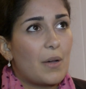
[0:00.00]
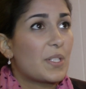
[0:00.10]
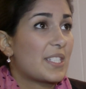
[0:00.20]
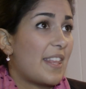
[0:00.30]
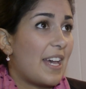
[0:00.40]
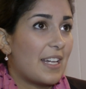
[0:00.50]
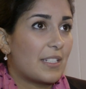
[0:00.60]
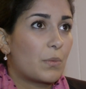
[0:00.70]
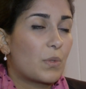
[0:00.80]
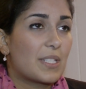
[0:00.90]
How was
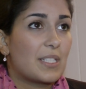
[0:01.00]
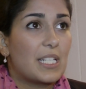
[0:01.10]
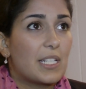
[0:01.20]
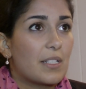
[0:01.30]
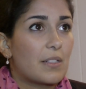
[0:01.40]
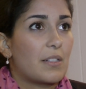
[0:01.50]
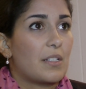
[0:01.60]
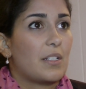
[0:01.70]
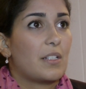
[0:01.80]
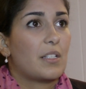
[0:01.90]
that? It was
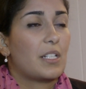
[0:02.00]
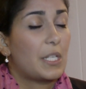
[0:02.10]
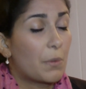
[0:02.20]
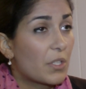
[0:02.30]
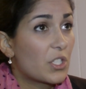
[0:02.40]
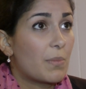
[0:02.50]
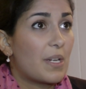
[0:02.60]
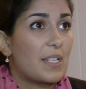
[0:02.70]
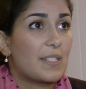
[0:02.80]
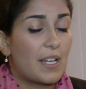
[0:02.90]
near
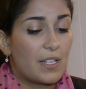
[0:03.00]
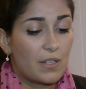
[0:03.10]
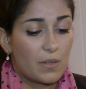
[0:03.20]
Hiroshima, as I